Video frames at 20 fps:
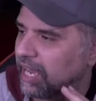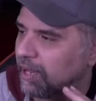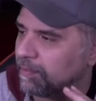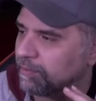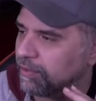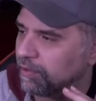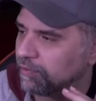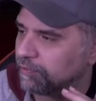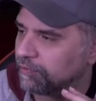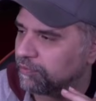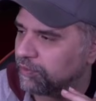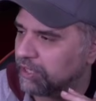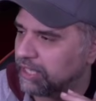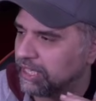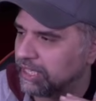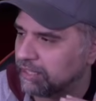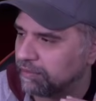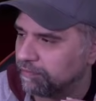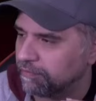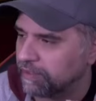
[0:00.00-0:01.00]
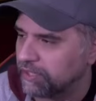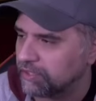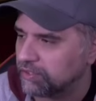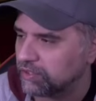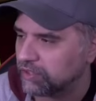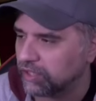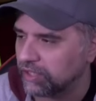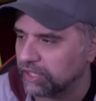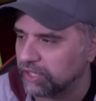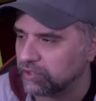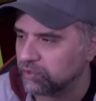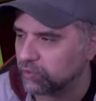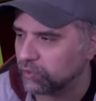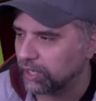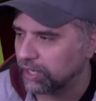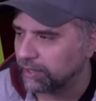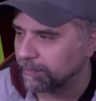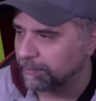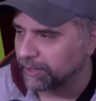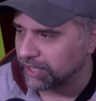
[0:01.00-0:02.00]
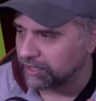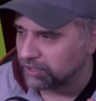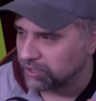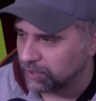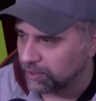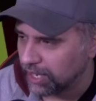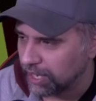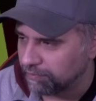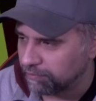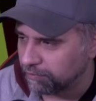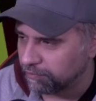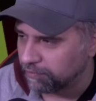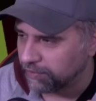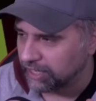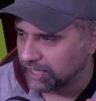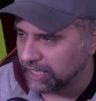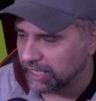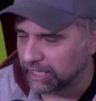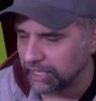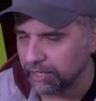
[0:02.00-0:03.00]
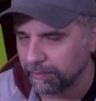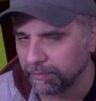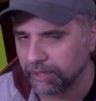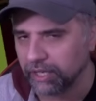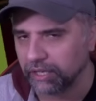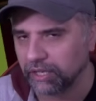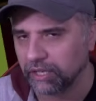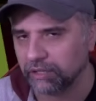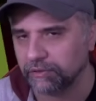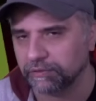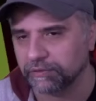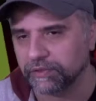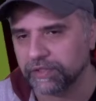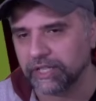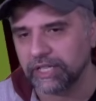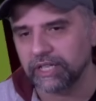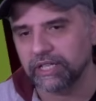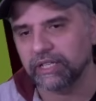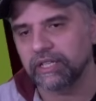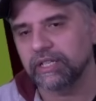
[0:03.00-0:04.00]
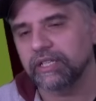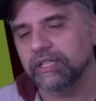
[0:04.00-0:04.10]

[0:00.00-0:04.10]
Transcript: I'm not fully convinced on this one, but I do have a feeling he might go for it.